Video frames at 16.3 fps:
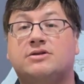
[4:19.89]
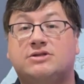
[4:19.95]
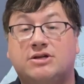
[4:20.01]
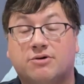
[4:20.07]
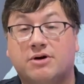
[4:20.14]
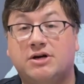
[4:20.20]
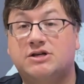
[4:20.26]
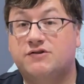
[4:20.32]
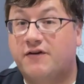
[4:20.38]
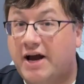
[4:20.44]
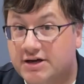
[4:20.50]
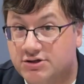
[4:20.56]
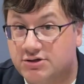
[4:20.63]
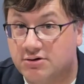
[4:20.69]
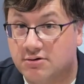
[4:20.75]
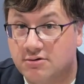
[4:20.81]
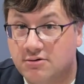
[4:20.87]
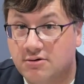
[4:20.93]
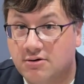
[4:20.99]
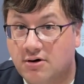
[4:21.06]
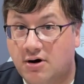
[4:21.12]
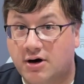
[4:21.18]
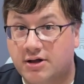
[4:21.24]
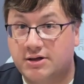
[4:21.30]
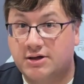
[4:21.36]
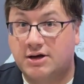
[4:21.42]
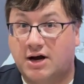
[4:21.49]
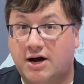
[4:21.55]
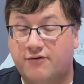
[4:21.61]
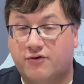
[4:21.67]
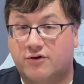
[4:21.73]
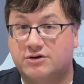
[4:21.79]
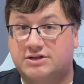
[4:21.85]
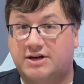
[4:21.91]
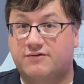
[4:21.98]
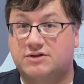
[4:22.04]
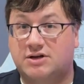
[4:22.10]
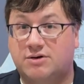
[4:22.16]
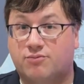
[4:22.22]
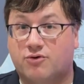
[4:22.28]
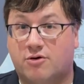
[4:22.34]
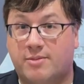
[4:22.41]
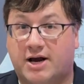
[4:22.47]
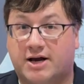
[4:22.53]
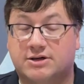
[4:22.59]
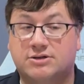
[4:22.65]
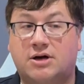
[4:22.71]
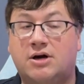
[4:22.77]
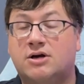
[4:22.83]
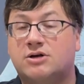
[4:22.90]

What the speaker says: Siri is faster on the iPhone 17 Pro Max.